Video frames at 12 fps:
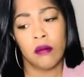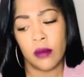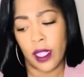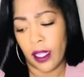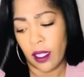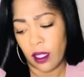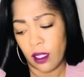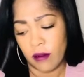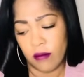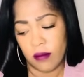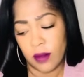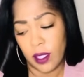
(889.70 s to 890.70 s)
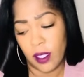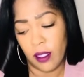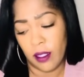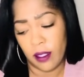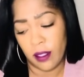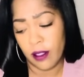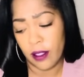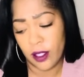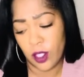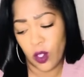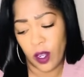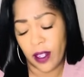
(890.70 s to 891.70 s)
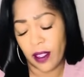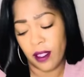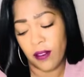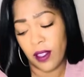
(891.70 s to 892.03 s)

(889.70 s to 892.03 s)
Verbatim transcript: Like... trying to give